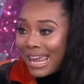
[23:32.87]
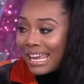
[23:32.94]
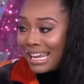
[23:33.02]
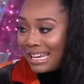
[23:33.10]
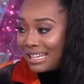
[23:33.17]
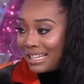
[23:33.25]

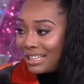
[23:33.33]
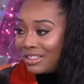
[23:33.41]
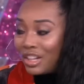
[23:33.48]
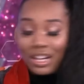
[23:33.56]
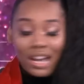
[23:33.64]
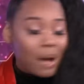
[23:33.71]
it's that
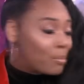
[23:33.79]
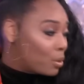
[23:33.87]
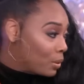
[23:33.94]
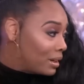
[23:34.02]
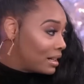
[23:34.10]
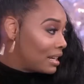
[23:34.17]
scandals
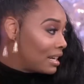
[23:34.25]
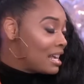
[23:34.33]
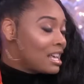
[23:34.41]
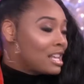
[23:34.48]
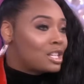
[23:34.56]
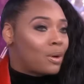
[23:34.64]
like this
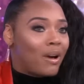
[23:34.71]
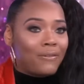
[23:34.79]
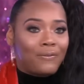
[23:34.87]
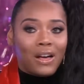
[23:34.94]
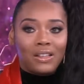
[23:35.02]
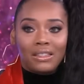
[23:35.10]
don't
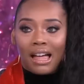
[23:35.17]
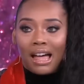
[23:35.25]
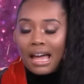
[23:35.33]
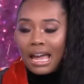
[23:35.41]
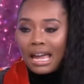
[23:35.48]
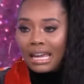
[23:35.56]
just go
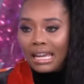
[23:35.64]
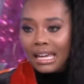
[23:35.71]
away.